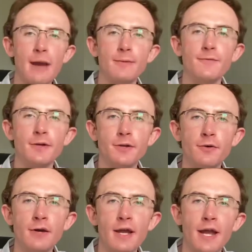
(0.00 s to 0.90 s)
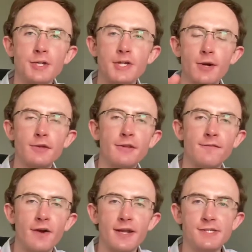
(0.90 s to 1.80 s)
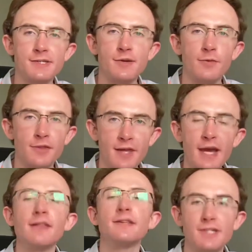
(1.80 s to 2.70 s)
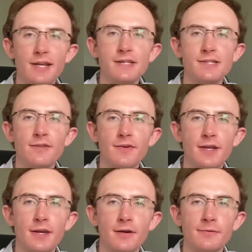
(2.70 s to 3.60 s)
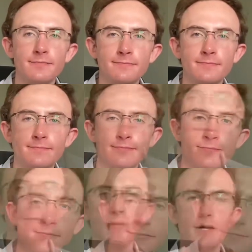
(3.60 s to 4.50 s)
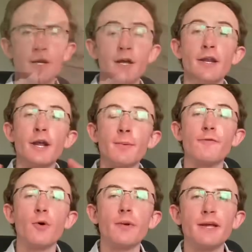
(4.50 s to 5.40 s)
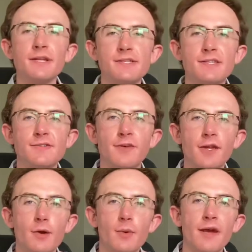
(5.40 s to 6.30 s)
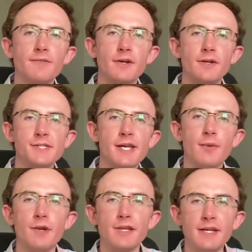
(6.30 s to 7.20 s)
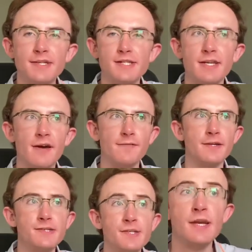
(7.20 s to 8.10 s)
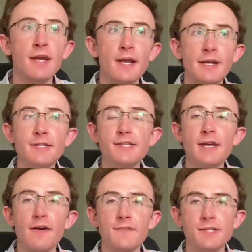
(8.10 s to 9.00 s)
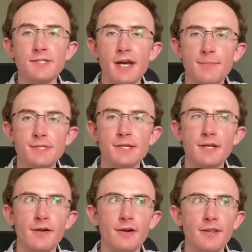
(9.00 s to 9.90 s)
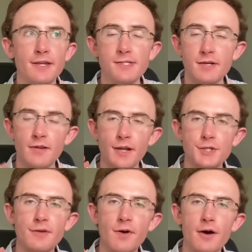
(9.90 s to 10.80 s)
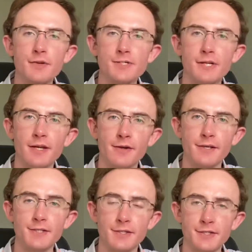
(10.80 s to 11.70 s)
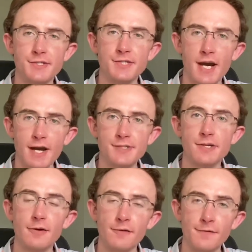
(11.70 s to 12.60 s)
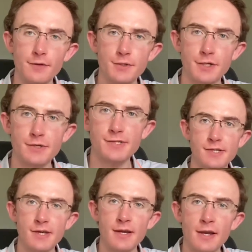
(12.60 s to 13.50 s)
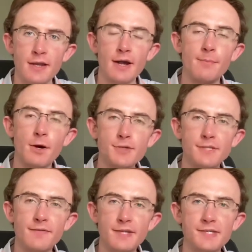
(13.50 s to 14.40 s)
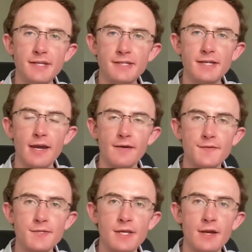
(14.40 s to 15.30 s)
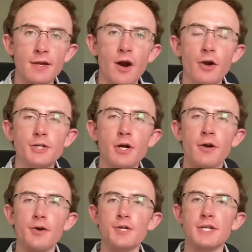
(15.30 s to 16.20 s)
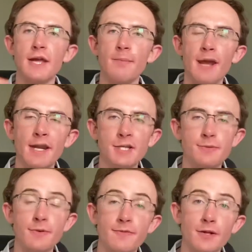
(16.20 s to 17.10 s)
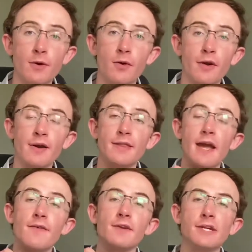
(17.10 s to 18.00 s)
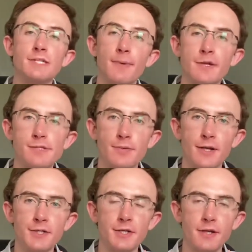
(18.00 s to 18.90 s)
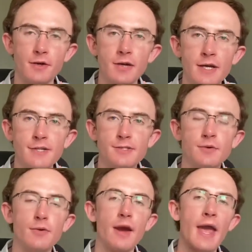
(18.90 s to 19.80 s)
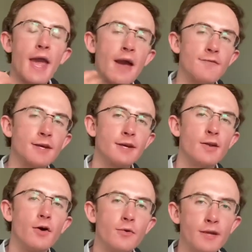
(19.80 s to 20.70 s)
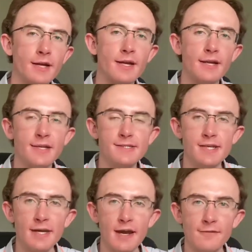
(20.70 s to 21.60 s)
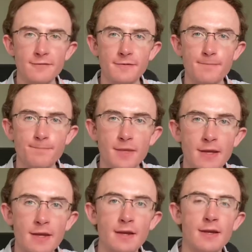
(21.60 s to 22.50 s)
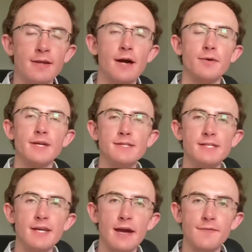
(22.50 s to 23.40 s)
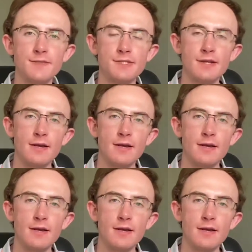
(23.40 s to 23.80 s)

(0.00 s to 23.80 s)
if you're new, and share with your friends. With that, let's get into the video. Now before we get into this video, we have to understand what an ETF is. An ETF is a type of security that is a collection of other securities such as stocks or futures. Now most of these ETFs are charged a management fee, or they have an expense ratio to having and owning an ETF. Now, ETFs